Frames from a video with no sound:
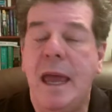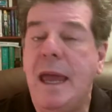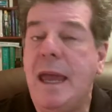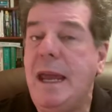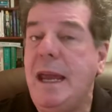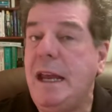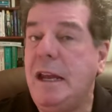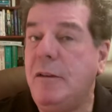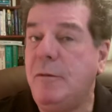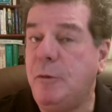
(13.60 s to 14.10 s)

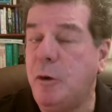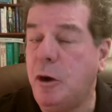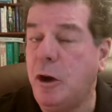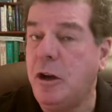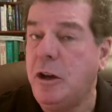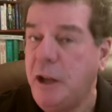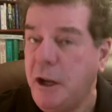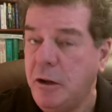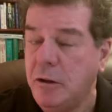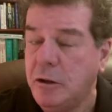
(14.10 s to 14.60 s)
Inverted
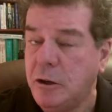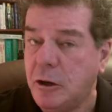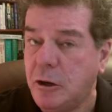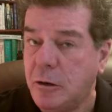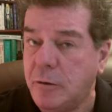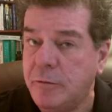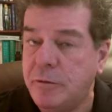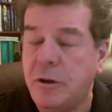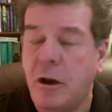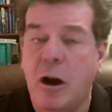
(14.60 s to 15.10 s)
yield
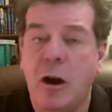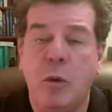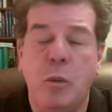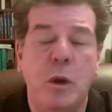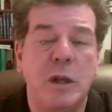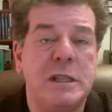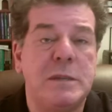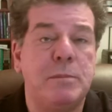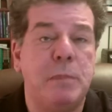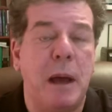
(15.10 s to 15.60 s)
curves are
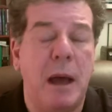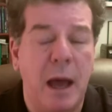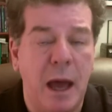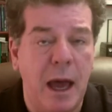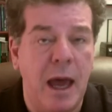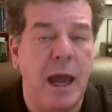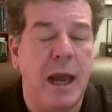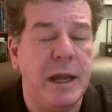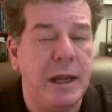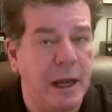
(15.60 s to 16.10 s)
what's
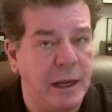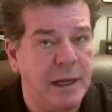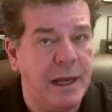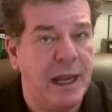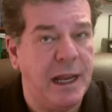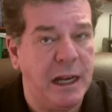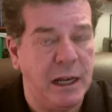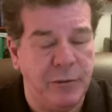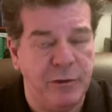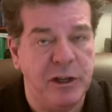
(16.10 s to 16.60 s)
behind
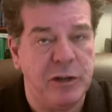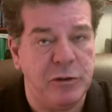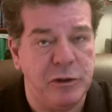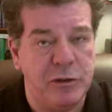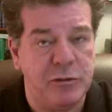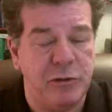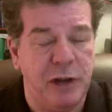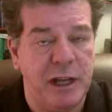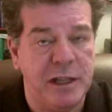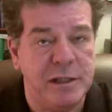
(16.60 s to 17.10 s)
negative interest
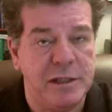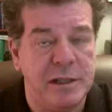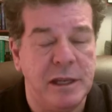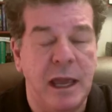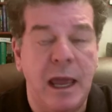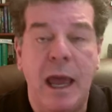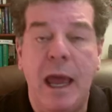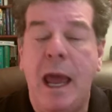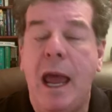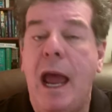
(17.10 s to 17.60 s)
rates,
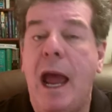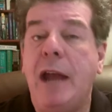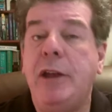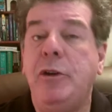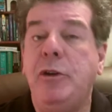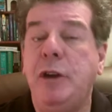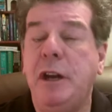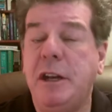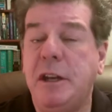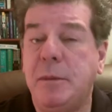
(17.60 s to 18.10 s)
and you
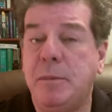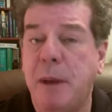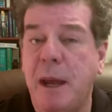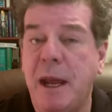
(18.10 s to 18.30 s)
need to pay